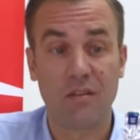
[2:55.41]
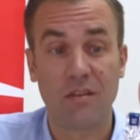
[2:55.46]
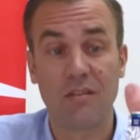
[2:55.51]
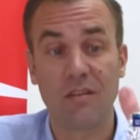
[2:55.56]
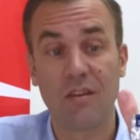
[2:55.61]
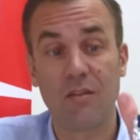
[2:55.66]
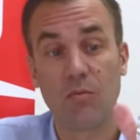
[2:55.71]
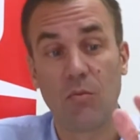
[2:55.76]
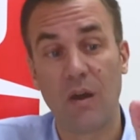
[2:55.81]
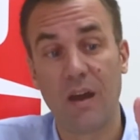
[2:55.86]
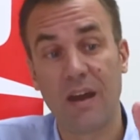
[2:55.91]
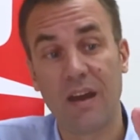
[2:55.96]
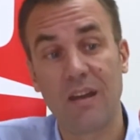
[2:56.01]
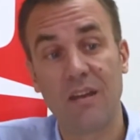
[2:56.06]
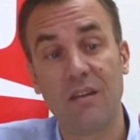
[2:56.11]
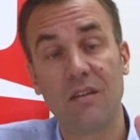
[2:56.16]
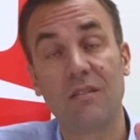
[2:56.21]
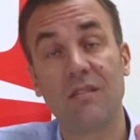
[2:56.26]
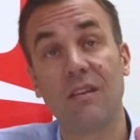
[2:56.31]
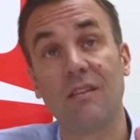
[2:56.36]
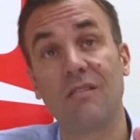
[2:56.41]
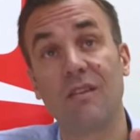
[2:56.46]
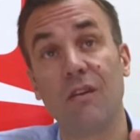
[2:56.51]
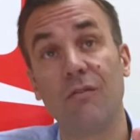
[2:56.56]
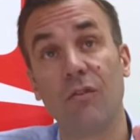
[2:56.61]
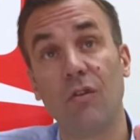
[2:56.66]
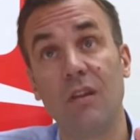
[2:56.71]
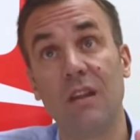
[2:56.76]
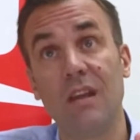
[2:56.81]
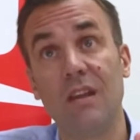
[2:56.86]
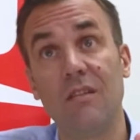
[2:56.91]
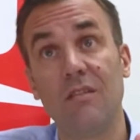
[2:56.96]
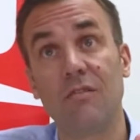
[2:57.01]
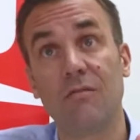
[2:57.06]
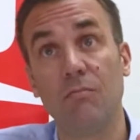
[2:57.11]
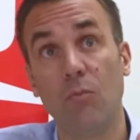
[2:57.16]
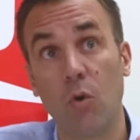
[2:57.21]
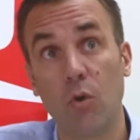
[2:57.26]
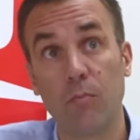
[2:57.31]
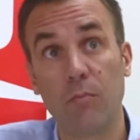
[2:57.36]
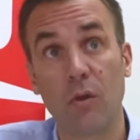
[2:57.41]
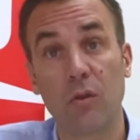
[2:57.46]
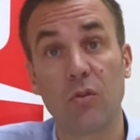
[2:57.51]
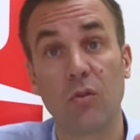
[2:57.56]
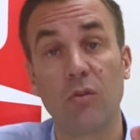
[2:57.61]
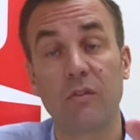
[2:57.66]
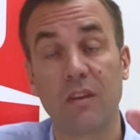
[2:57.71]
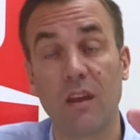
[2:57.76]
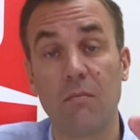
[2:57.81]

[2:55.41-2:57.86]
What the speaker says: This is why they serve only in small bottles,